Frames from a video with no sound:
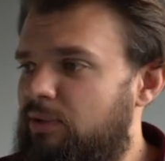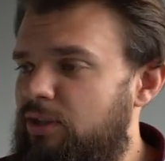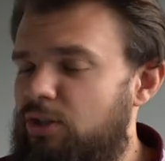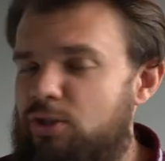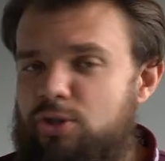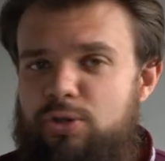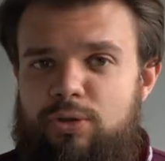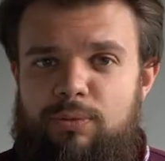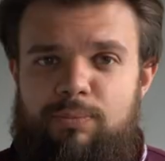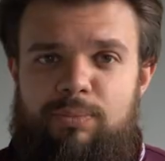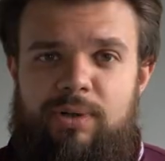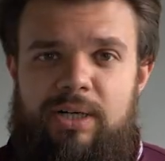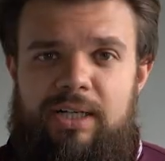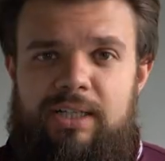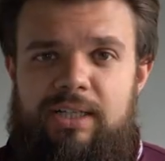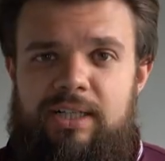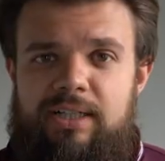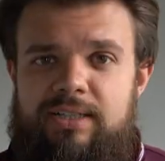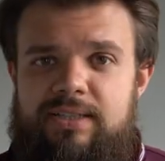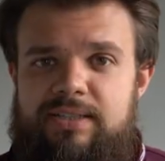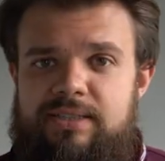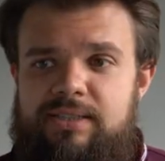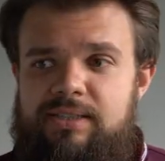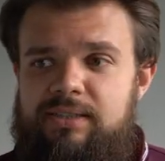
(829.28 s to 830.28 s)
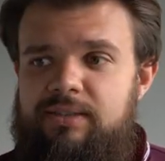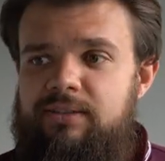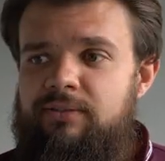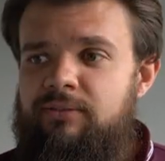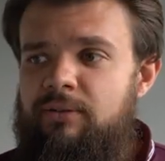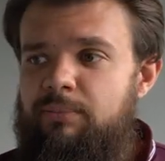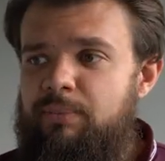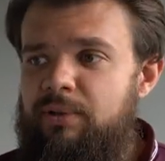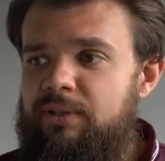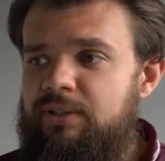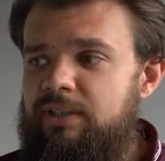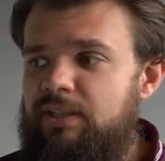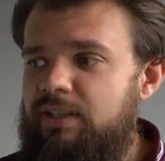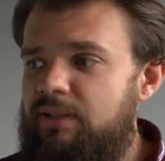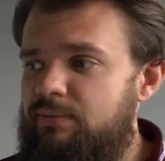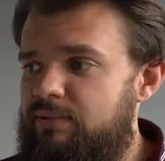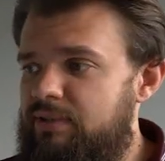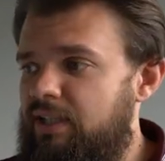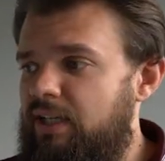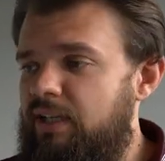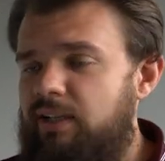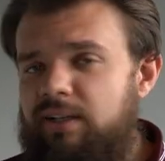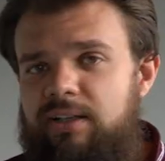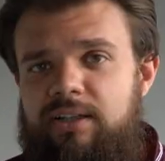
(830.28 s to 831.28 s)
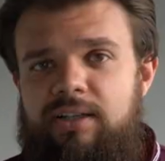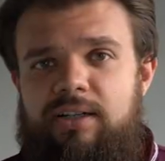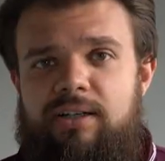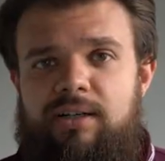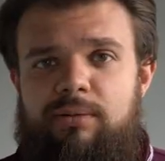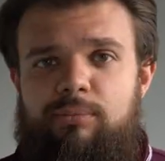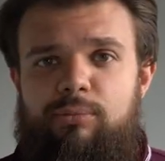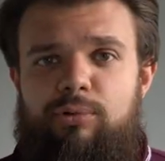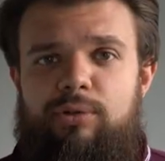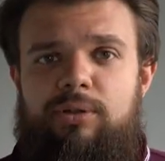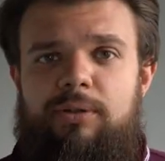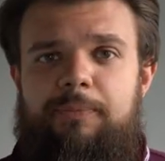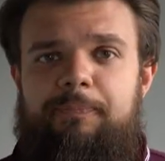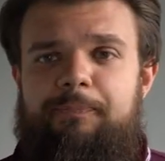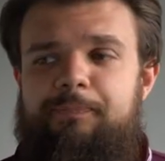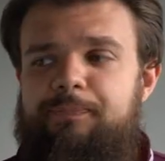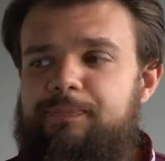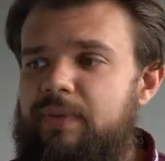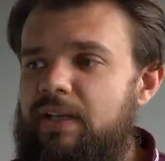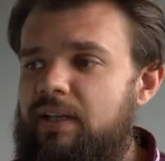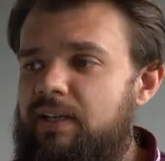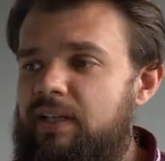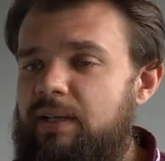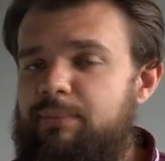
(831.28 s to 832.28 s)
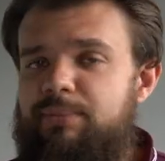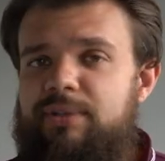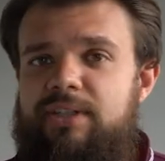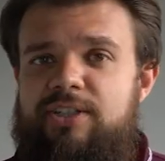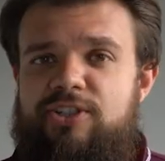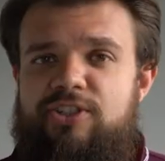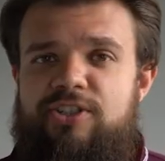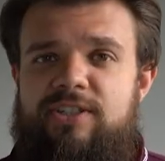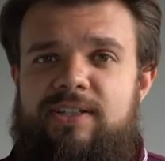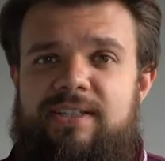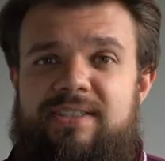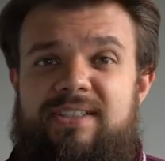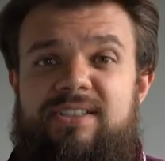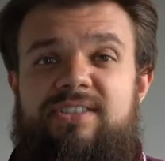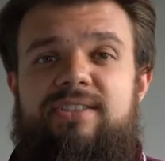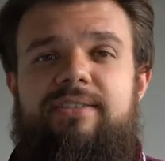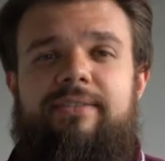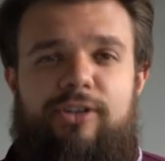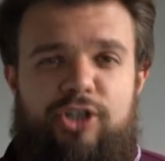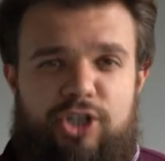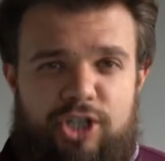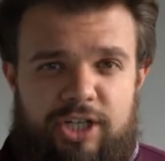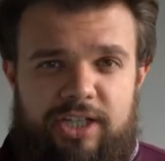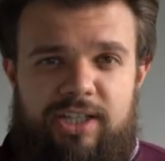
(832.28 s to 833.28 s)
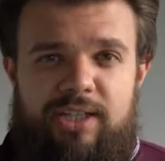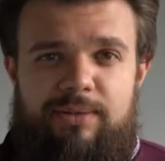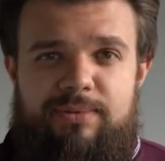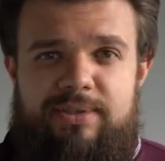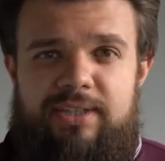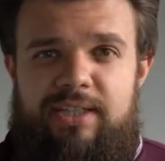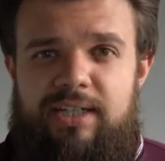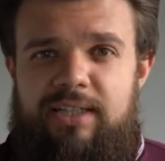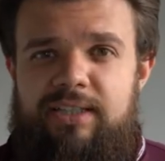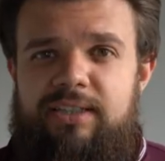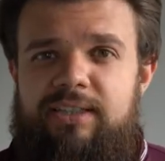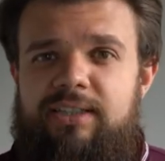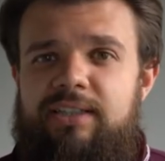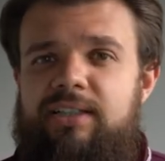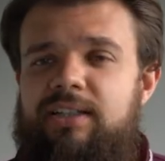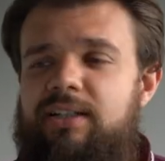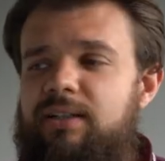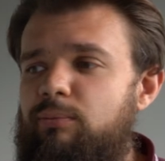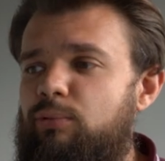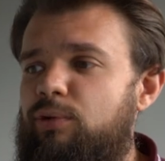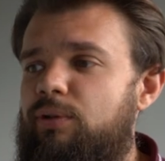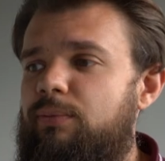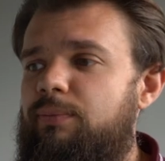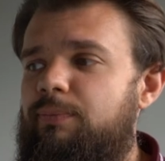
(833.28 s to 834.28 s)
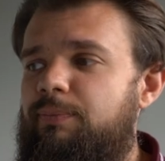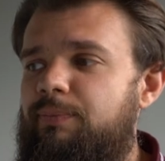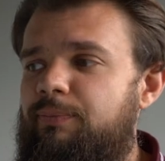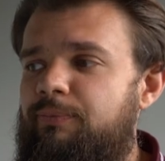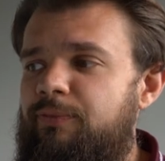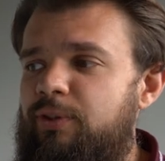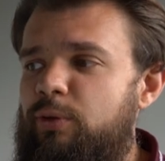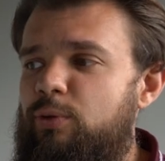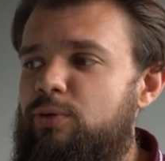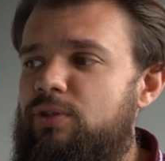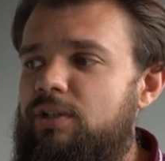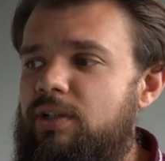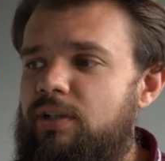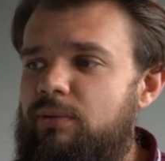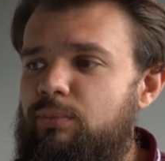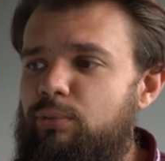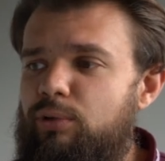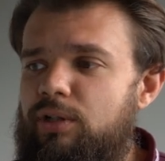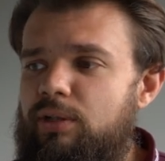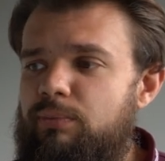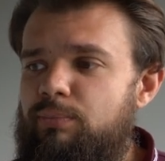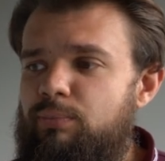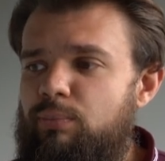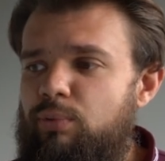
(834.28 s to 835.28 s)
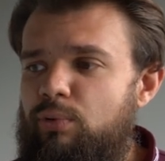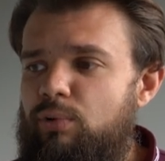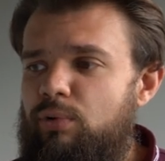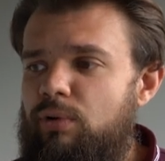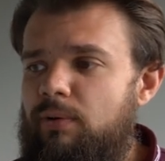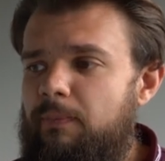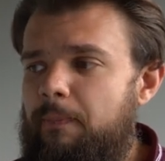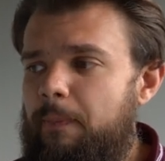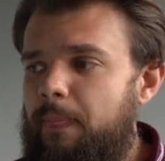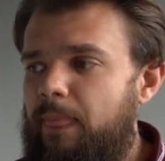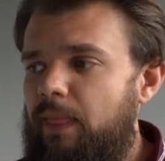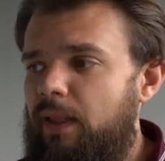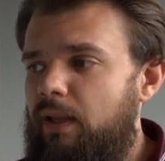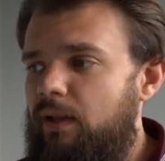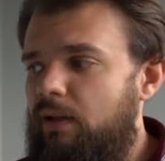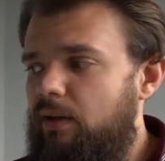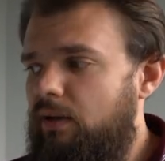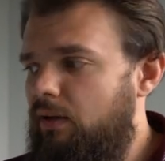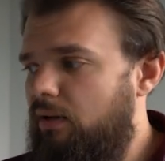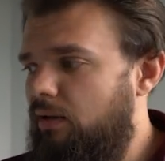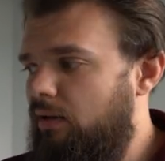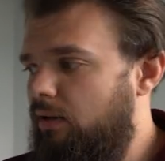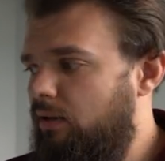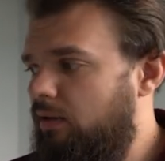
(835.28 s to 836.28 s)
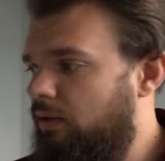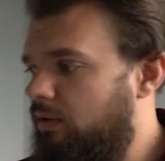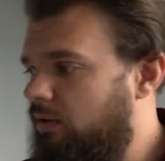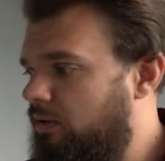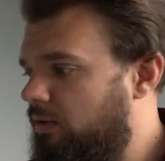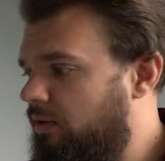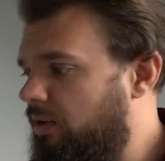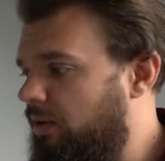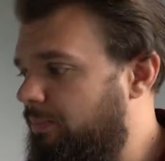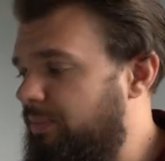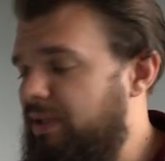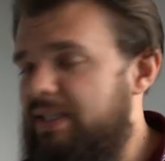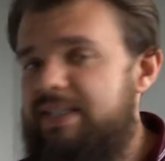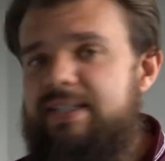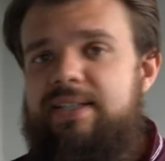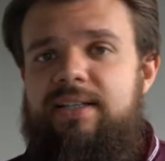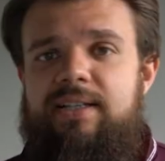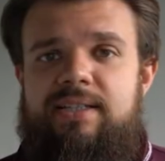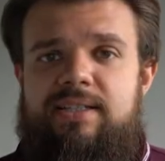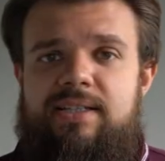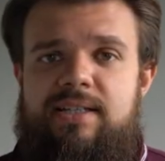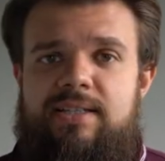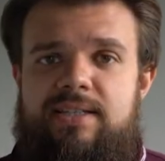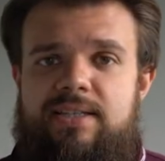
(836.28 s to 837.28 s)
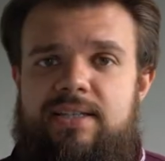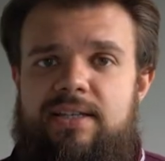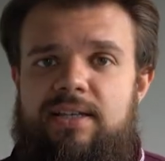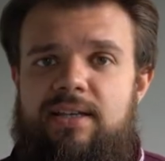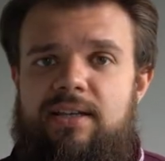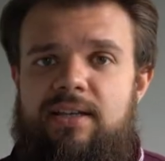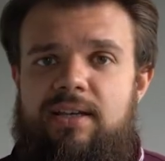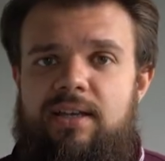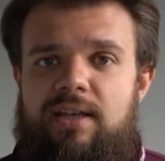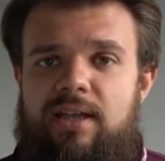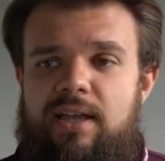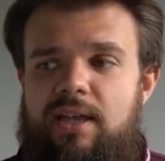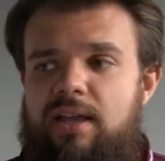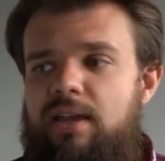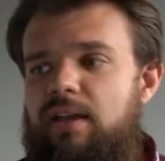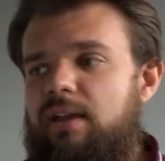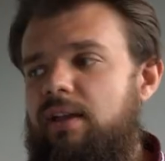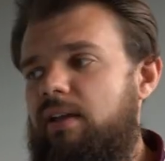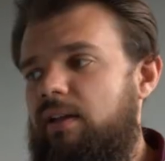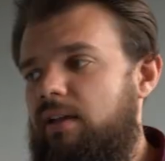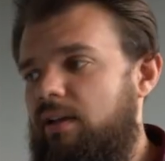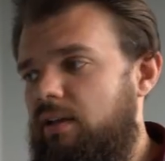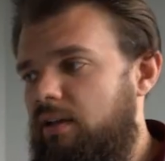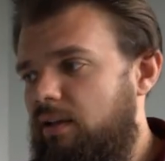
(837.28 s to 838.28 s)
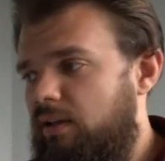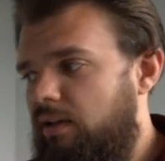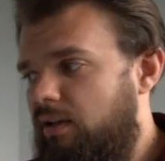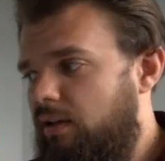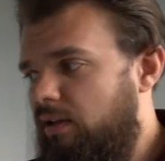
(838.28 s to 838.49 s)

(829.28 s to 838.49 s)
And of course, it should be noted that in parallel with the construction works, I would even say the completion of construction works, commercialization works are being carried out.